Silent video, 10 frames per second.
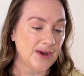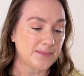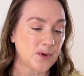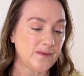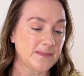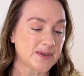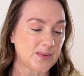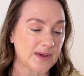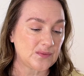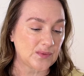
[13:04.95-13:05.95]
Moving
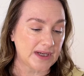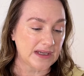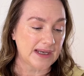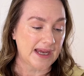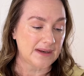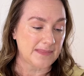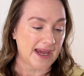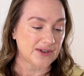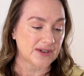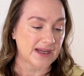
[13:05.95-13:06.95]
between real and
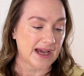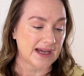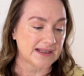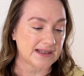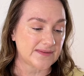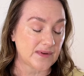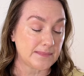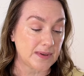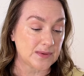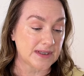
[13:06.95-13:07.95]
imagined gardens, from
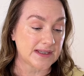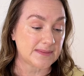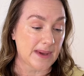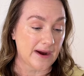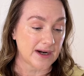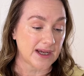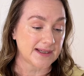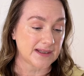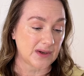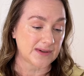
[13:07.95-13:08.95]
Milton's
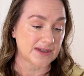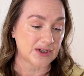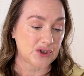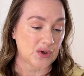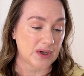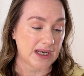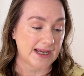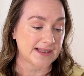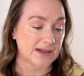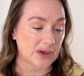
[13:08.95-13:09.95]
Paradise Lost to John
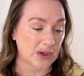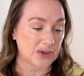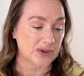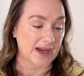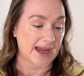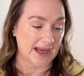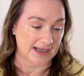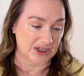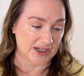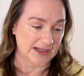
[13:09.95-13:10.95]
Clare's enclosure
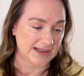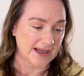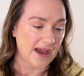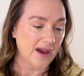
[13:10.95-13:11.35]
Elegies,